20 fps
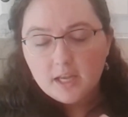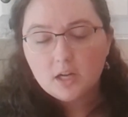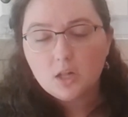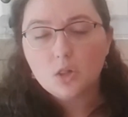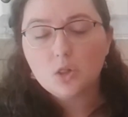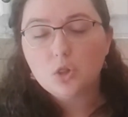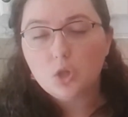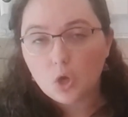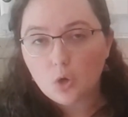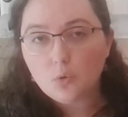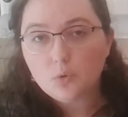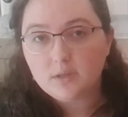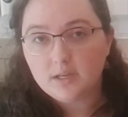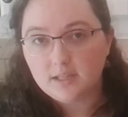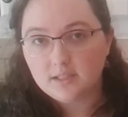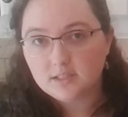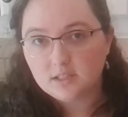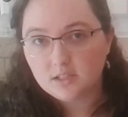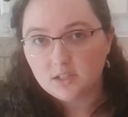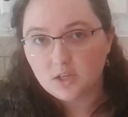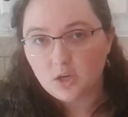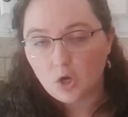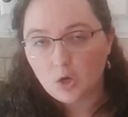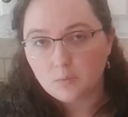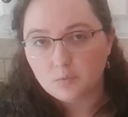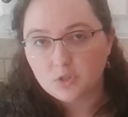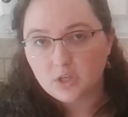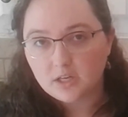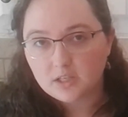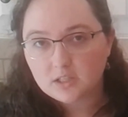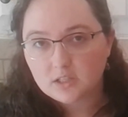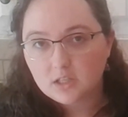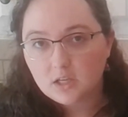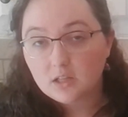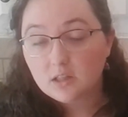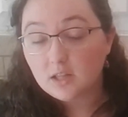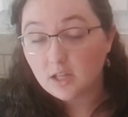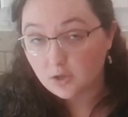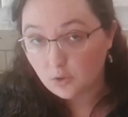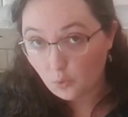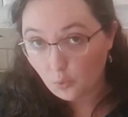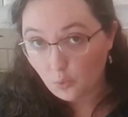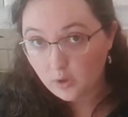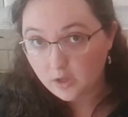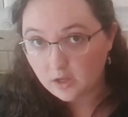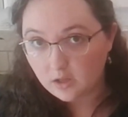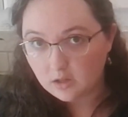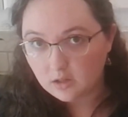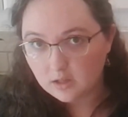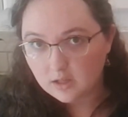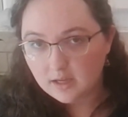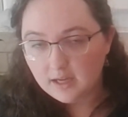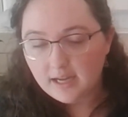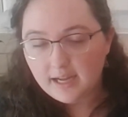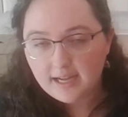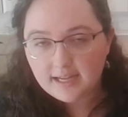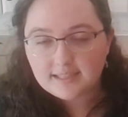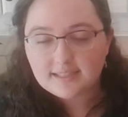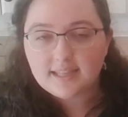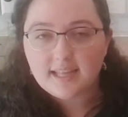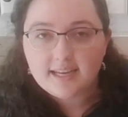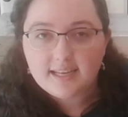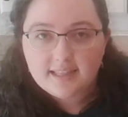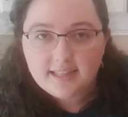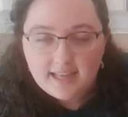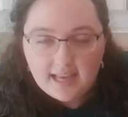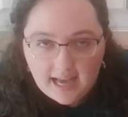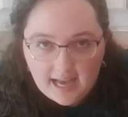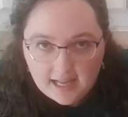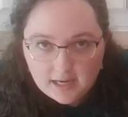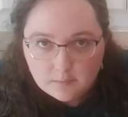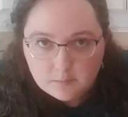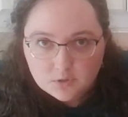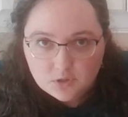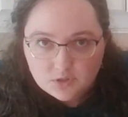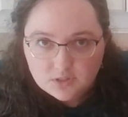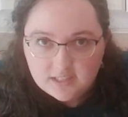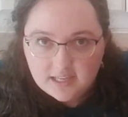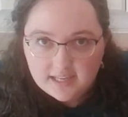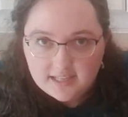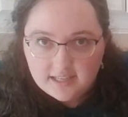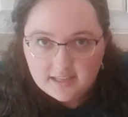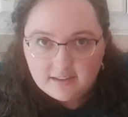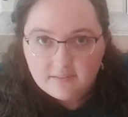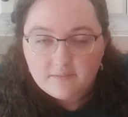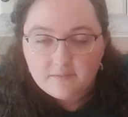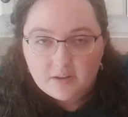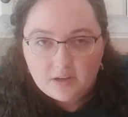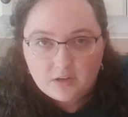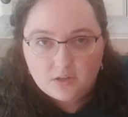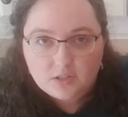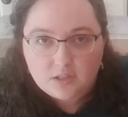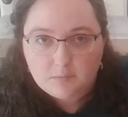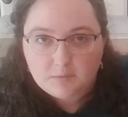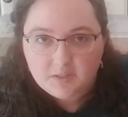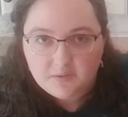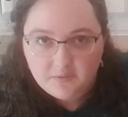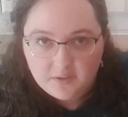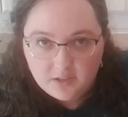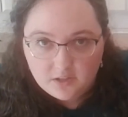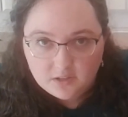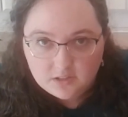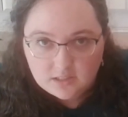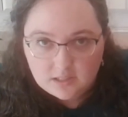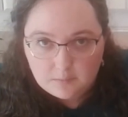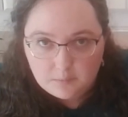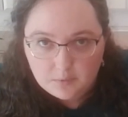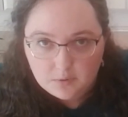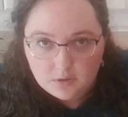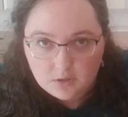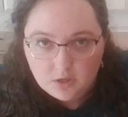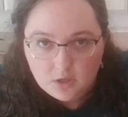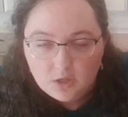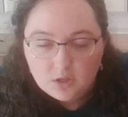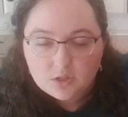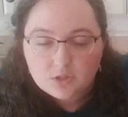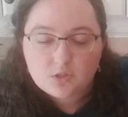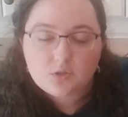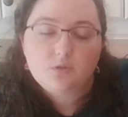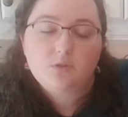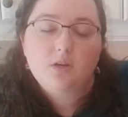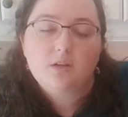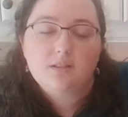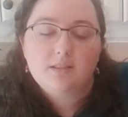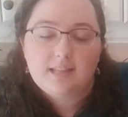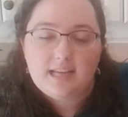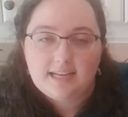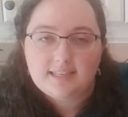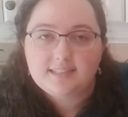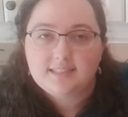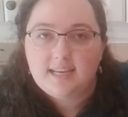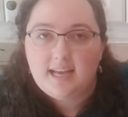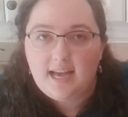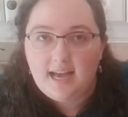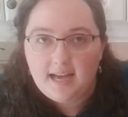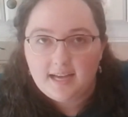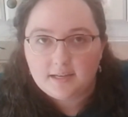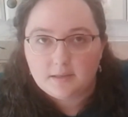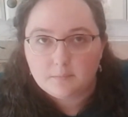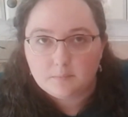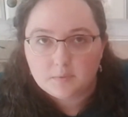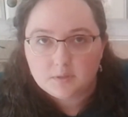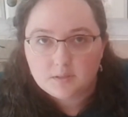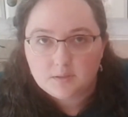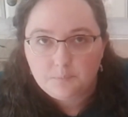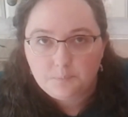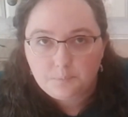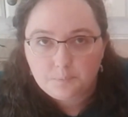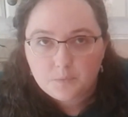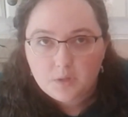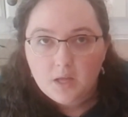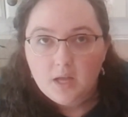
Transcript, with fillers: In a low density object, like oil, it's like the atoms are standing fingertip to fingertip, so there are less atoms.